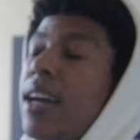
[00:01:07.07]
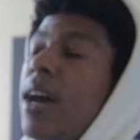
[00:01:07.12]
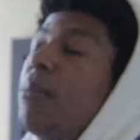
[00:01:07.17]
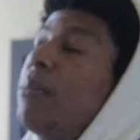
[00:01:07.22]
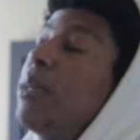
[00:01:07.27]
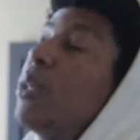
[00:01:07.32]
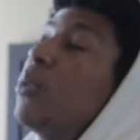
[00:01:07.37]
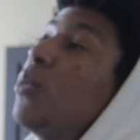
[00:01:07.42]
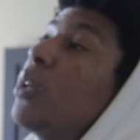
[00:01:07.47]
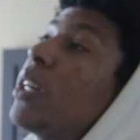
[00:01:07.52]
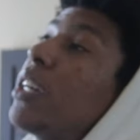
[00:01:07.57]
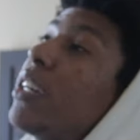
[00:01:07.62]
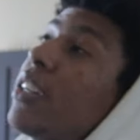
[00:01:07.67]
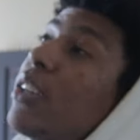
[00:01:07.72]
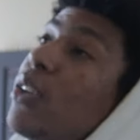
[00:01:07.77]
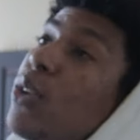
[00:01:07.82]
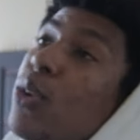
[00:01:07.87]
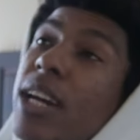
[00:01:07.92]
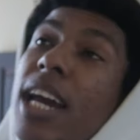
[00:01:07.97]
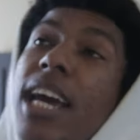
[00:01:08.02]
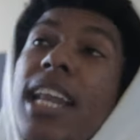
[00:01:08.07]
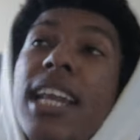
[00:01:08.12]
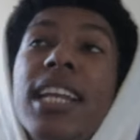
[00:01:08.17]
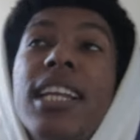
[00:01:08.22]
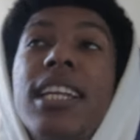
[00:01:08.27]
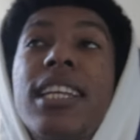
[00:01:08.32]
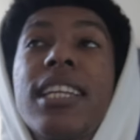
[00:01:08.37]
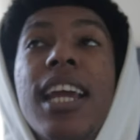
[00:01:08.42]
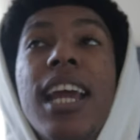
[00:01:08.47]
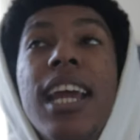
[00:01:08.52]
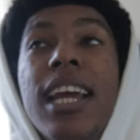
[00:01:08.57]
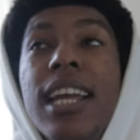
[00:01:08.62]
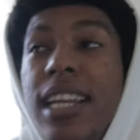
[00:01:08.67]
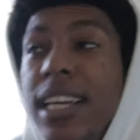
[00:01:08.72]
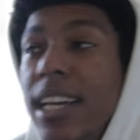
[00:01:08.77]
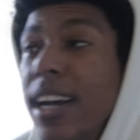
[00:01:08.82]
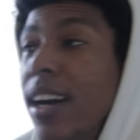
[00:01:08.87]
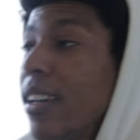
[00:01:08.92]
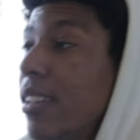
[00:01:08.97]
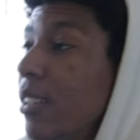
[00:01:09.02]
I mean, we could look at it
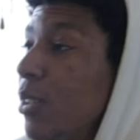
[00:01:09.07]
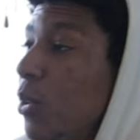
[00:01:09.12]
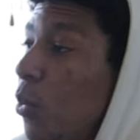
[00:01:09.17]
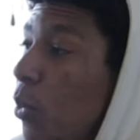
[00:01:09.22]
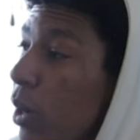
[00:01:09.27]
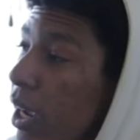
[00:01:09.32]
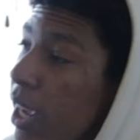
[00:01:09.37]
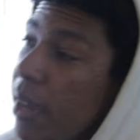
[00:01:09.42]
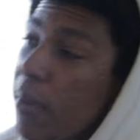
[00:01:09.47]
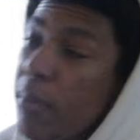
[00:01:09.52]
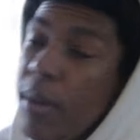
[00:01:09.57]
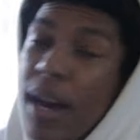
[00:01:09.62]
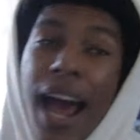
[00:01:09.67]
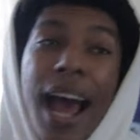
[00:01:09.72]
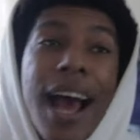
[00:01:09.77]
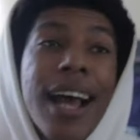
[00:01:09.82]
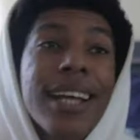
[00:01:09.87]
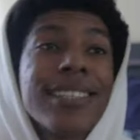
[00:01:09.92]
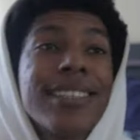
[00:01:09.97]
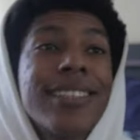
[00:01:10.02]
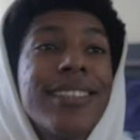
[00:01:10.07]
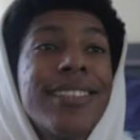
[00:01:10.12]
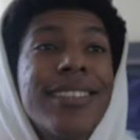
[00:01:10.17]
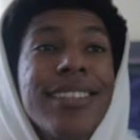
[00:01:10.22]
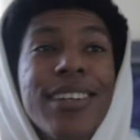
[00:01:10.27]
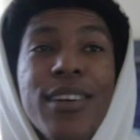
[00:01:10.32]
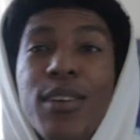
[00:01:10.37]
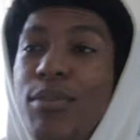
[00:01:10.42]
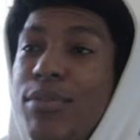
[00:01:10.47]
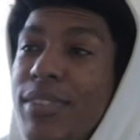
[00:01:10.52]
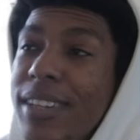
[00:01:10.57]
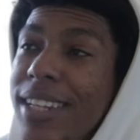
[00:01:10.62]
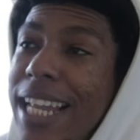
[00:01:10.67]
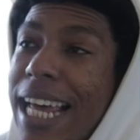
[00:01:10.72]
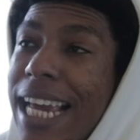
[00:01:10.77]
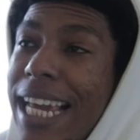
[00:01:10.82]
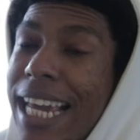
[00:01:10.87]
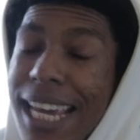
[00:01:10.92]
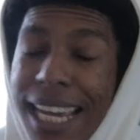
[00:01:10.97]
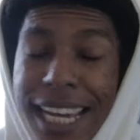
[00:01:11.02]
any other way, but I still feel
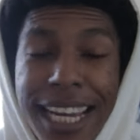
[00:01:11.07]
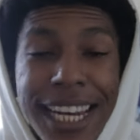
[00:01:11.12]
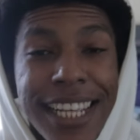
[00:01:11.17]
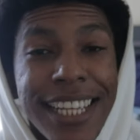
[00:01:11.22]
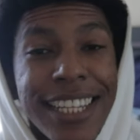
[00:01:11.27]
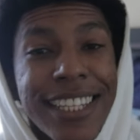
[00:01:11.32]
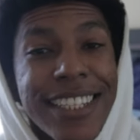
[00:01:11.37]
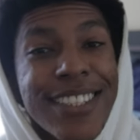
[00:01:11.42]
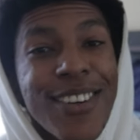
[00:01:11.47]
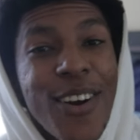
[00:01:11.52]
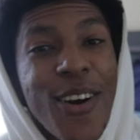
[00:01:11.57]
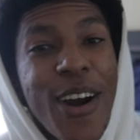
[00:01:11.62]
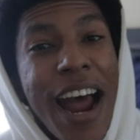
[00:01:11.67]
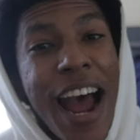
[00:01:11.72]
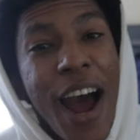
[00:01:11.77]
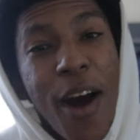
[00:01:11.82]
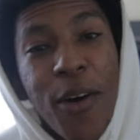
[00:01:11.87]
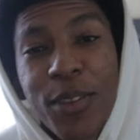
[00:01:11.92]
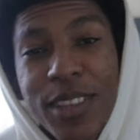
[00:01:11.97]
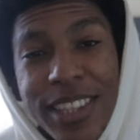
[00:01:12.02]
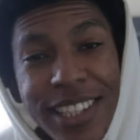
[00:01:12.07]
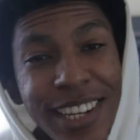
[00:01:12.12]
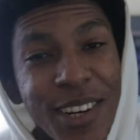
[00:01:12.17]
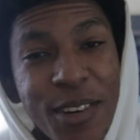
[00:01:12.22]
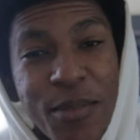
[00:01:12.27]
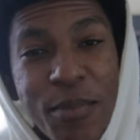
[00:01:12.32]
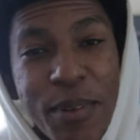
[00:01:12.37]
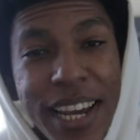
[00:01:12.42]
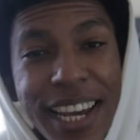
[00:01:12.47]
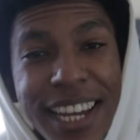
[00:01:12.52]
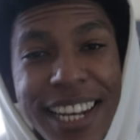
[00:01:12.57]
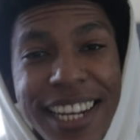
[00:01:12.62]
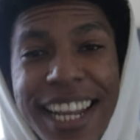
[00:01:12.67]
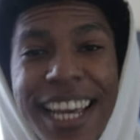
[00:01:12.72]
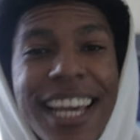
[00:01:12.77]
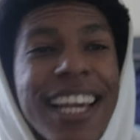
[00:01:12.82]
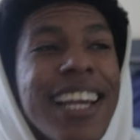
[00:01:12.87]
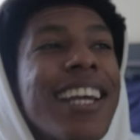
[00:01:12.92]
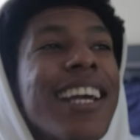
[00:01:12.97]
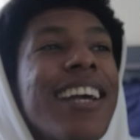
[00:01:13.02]
like aliens are out there, man.
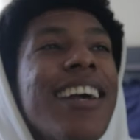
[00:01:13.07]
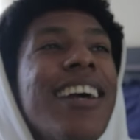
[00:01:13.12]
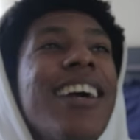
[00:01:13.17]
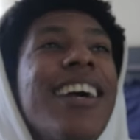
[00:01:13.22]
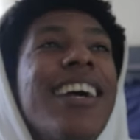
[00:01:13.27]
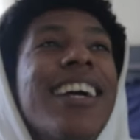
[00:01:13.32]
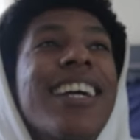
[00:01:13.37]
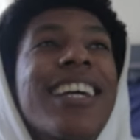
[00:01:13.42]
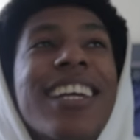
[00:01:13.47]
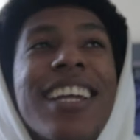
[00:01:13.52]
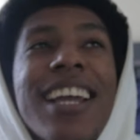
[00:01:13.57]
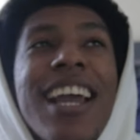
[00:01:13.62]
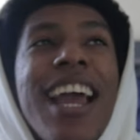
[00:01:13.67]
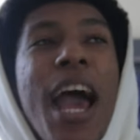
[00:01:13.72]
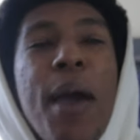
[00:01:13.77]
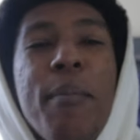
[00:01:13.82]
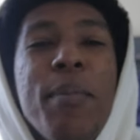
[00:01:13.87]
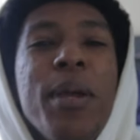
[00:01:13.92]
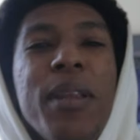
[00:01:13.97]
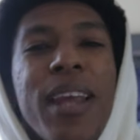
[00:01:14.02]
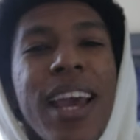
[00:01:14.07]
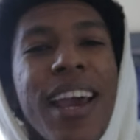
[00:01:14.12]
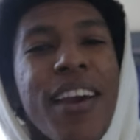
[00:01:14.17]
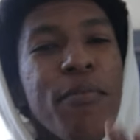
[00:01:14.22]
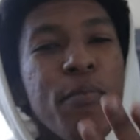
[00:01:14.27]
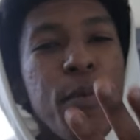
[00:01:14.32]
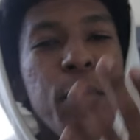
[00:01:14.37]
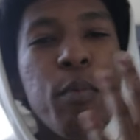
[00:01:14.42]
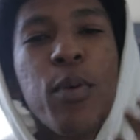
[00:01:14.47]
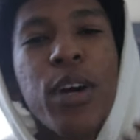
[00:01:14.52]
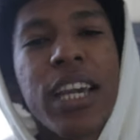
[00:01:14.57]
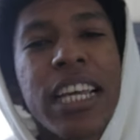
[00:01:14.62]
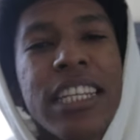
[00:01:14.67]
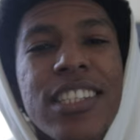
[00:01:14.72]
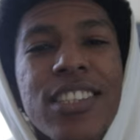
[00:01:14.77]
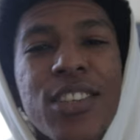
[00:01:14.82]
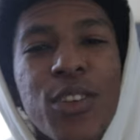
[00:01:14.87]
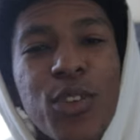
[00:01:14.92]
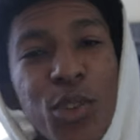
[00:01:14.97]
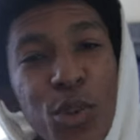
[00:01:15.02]
Like, I mean, if people can
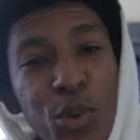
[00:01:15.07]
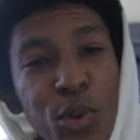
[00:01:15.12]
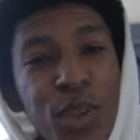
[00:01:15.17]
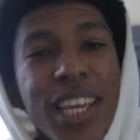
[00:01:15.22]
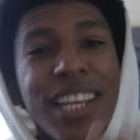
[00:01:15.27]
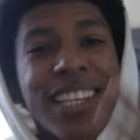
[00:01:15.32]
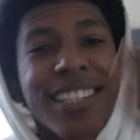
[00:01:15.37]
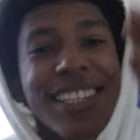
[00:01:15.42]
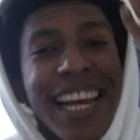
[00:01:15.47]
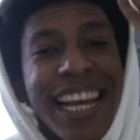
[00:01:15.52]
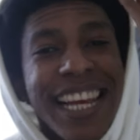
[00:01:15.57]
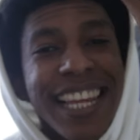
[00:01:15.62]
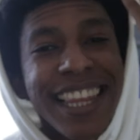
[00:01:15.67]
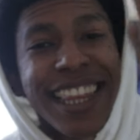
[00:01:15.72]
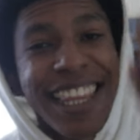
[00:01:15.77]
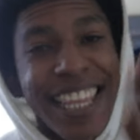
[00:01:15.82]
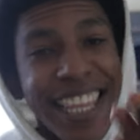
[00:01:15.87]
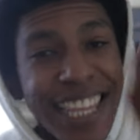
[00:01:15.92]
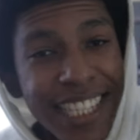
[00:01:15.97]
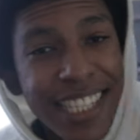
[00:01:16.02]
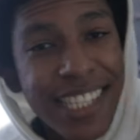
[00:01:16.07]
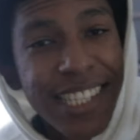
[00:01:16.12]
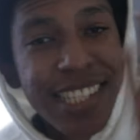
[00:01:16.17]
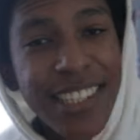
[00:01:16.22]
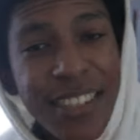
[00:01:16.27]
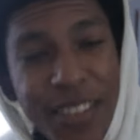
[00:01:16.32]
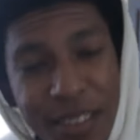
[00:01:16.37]
still do things like this,